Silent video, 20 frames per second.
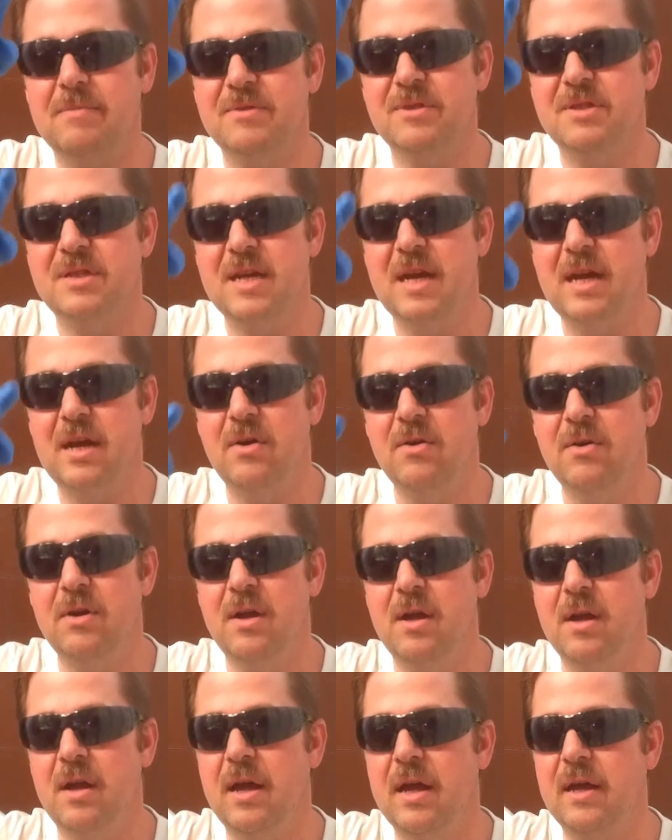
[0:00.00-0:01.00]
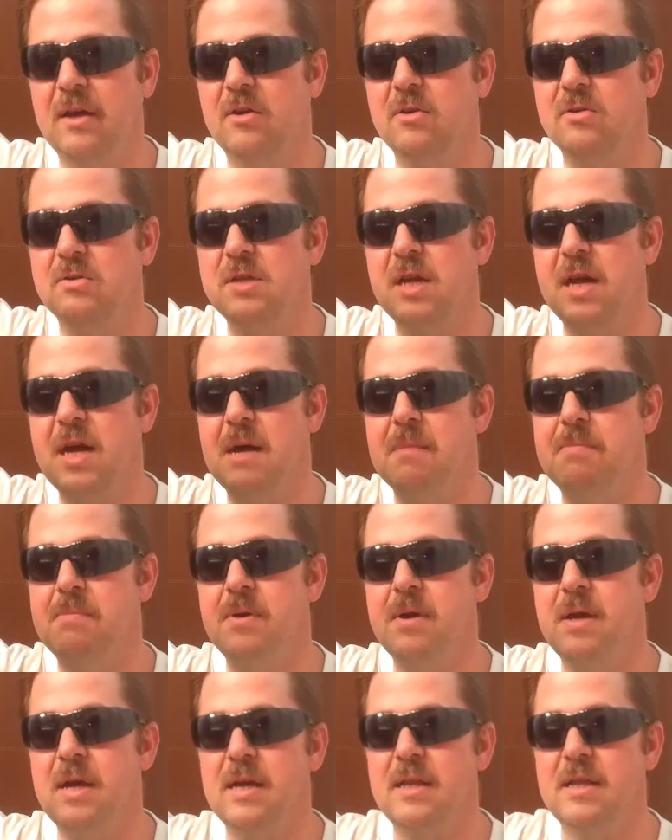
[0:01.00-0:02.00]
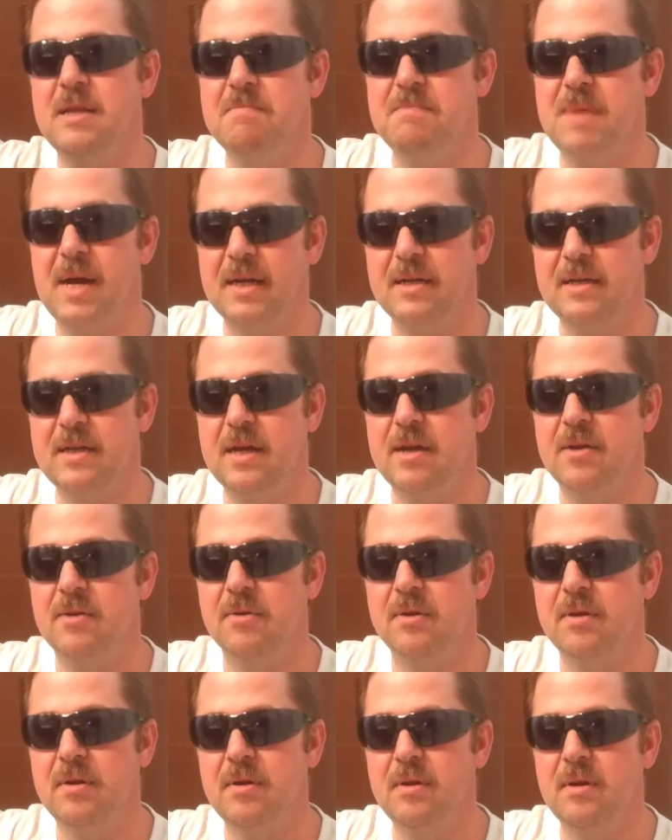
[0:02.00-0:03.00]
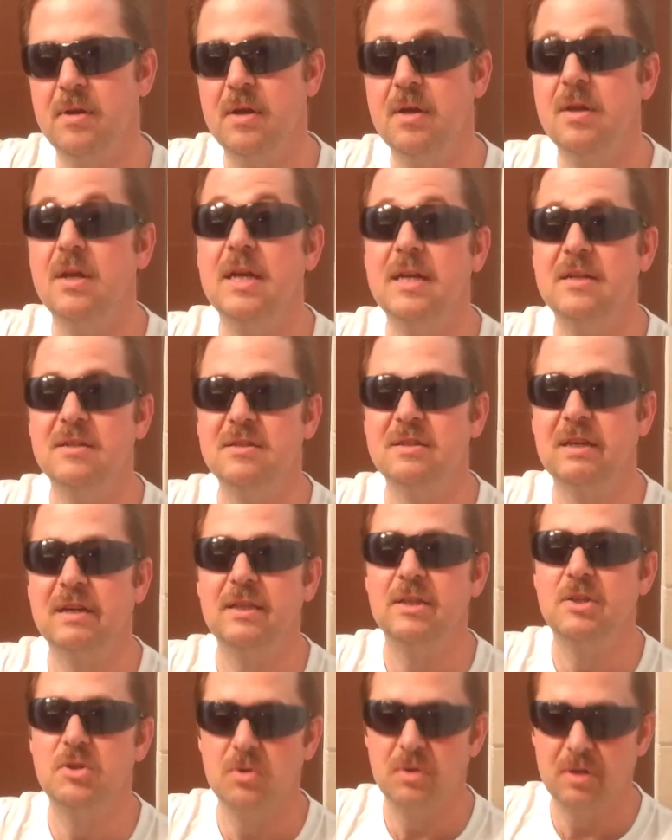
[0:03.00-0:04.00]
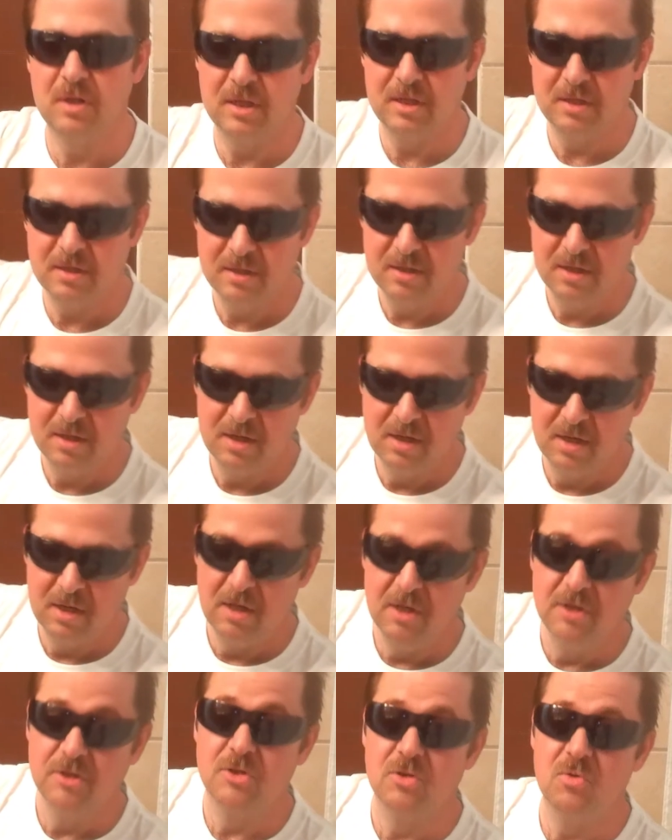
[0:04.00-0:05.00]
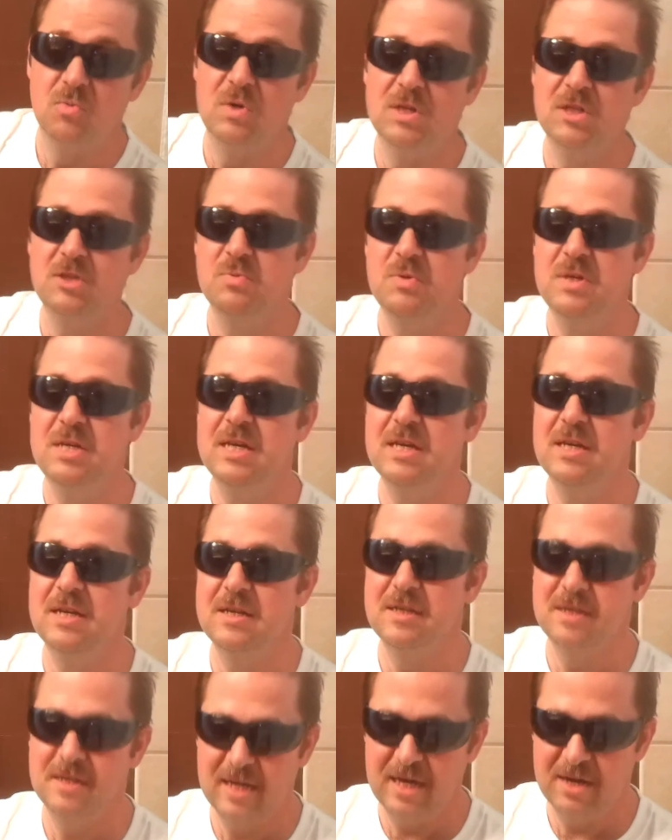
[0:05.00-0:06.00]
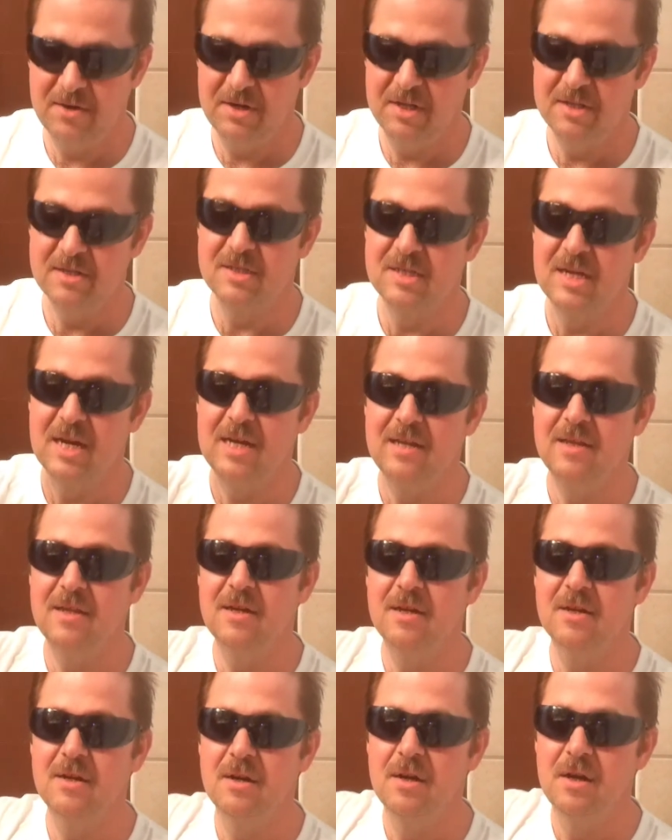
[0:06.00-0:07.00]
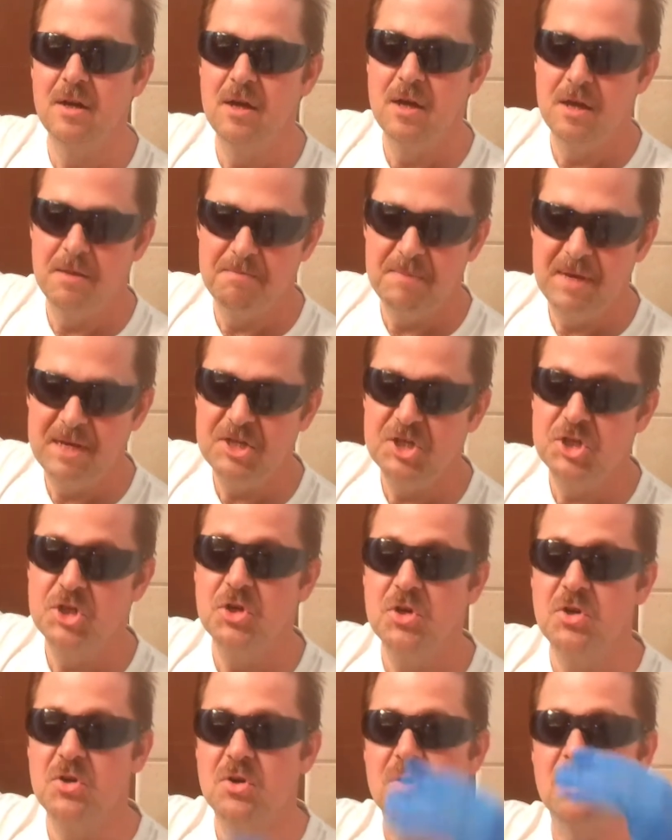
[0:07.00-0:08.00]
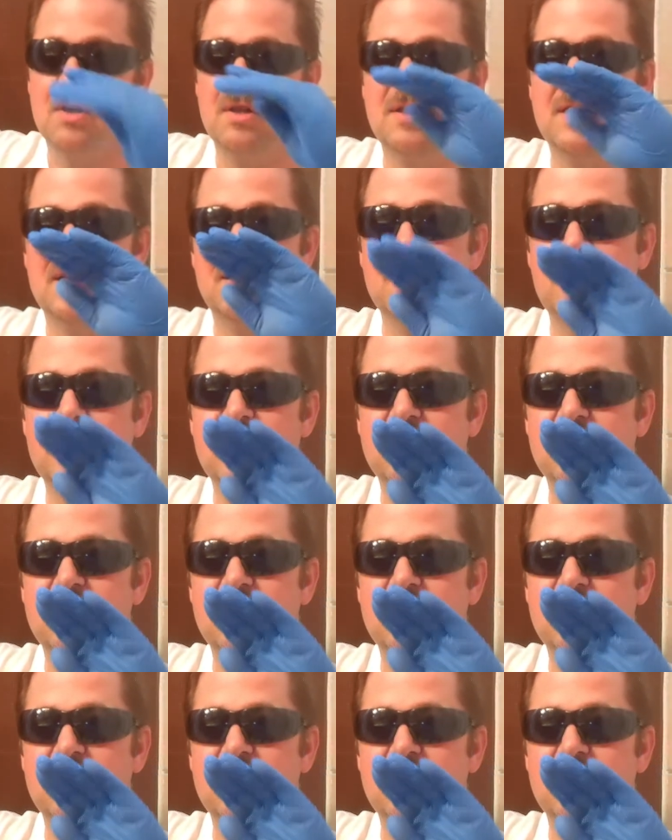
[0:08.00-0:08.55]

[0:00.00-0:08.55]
down and goes up and then back down inside the toilet. So once we get it down inside there, make sure that that